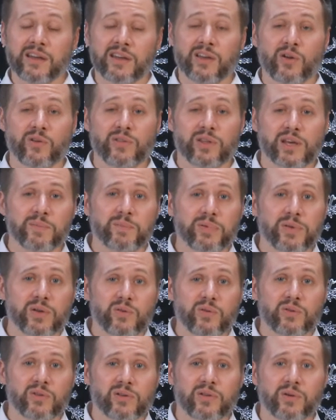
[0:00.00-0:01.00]
the
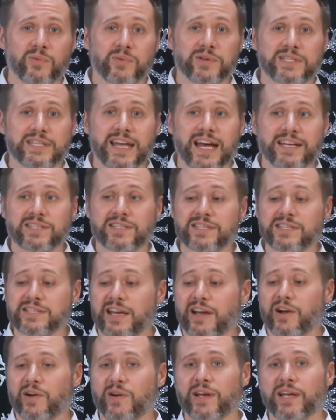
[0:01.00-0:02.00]
computer that was
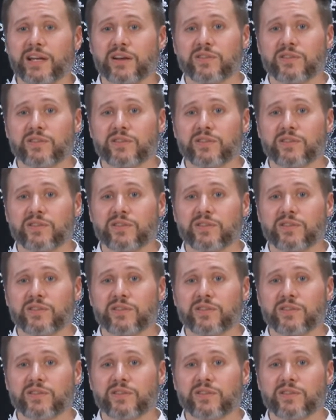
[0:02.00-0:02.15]
necessary